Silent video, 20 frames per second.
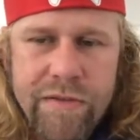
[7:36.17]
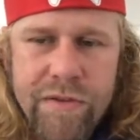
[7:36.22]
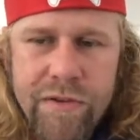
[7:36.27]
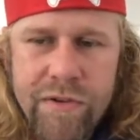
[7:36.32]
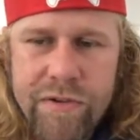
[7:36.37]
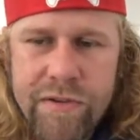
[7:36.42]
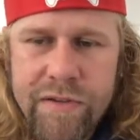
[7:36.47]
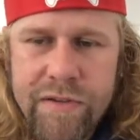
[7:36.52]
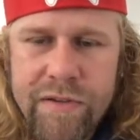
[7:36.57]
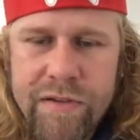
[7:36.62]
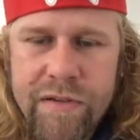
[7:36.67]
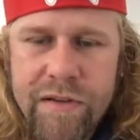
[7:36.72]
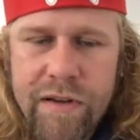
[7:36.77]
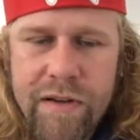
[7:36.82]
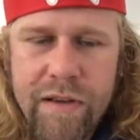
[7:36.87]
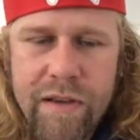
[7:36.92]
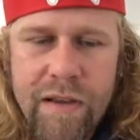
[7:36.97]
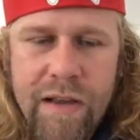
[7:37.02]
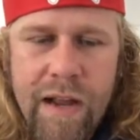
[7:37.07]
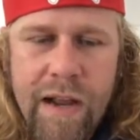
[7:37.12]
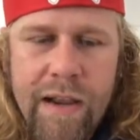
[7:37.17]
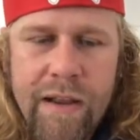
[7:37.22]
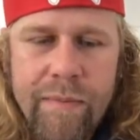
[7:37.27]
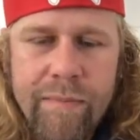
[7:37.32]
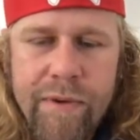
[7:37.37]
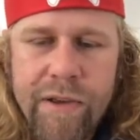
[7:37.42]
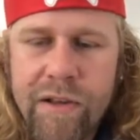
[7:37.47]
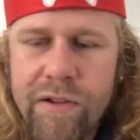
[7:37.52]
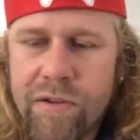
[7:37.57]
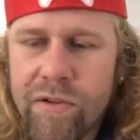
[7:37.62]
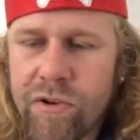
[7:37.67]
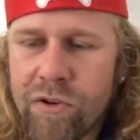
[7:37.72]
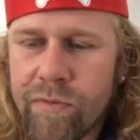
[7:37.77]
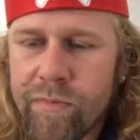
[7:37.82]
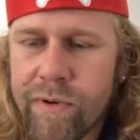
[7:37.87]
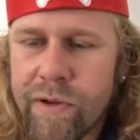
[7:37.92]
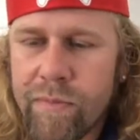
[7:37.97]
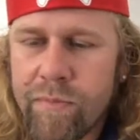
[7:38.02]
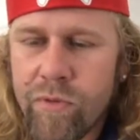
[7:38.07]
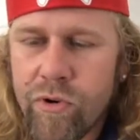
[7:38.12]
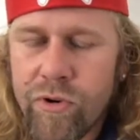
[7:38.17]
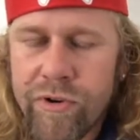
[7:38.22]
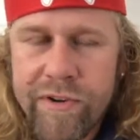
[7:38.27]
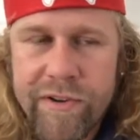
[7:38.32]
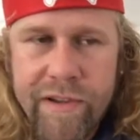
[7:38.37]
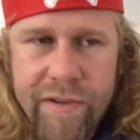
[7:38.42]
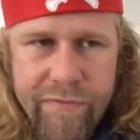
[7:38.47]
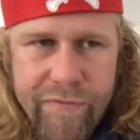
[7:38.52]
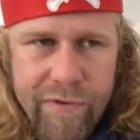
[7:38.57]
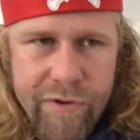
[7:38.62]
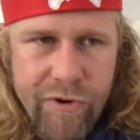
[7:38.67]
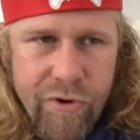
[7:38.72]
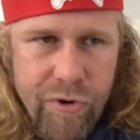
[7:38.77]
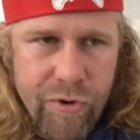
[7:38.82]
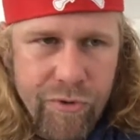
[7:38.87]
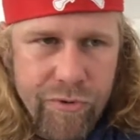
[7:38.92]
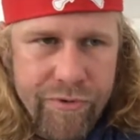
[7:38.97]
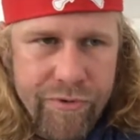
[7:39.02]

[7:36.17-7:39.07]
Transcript: so it's going to kind of be a little bit more difficult.